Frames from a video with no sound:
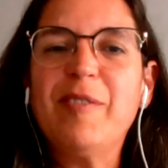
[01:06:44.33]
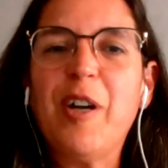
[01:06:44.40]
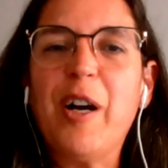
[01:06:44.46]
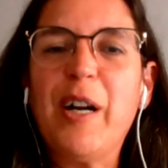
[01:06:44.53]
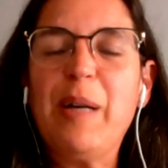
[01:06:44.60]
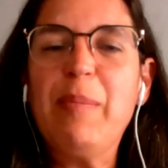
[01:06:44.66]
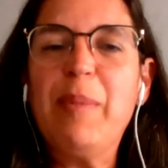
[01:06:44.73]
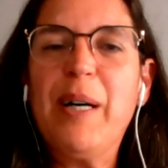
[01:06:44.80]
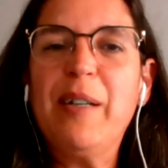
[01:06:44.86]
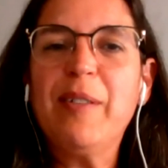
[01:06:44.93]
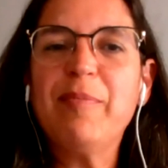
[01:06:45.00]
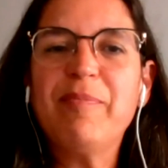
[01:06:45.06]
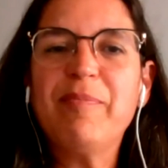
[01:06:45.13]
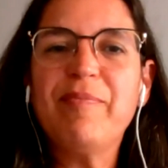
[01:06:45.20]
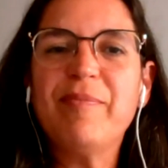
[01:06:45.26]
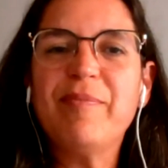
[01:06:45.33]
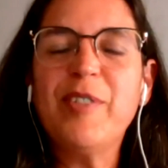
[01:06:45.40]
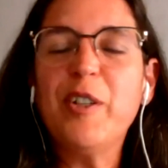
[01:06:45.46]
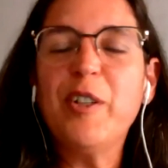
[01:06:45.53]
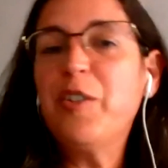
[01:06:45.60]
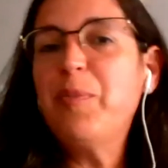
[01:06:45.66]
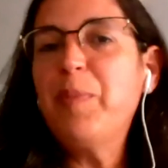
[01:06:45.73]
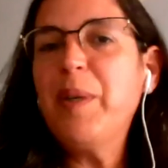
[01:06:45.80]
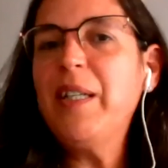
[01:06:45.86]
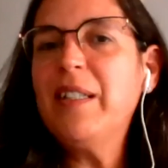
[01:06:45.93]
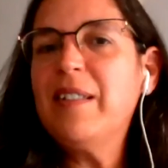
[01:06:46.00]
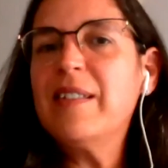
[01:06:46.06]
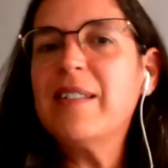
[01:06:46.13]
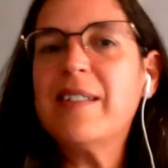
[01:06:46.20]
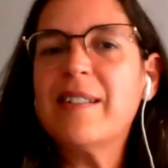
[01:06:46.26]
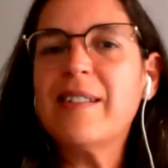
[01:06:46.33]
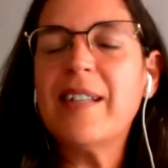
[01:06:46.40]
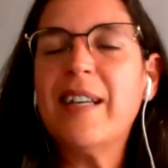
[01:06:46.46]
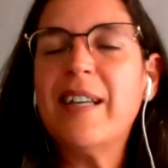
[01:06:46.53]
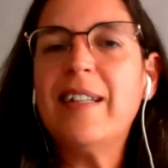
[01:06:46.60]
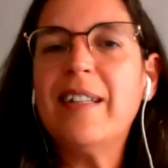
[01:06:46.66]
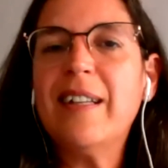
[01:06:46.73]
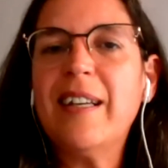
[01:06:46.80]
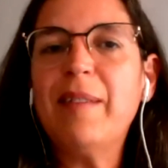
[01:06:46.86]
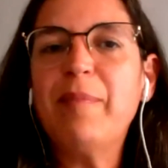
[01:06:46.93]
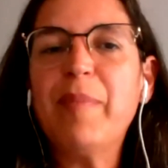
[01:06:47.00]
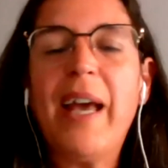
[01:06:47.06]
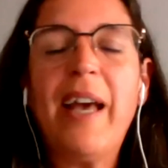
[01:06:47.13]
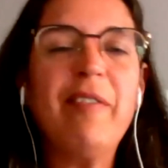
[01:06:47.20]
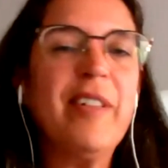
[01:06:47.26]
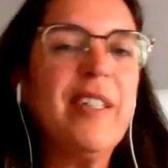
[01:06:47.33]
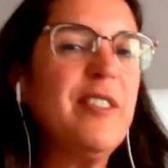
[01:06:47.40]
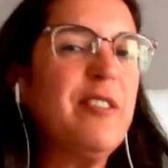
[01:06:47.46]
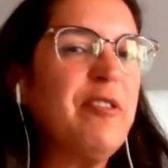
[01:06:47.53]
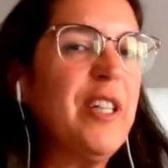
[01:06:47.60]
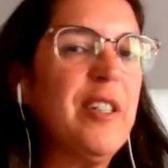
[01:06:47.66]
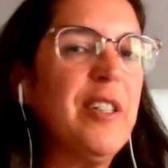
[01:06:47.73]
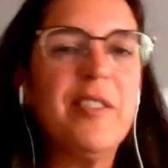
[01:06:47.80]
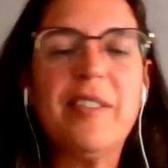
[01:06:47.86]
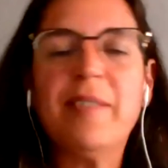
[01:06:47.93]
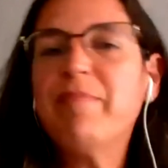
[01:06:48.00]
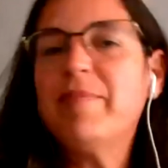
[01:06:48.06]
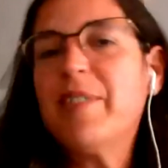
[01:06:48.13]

talk about your experience, and I'm having difficulty.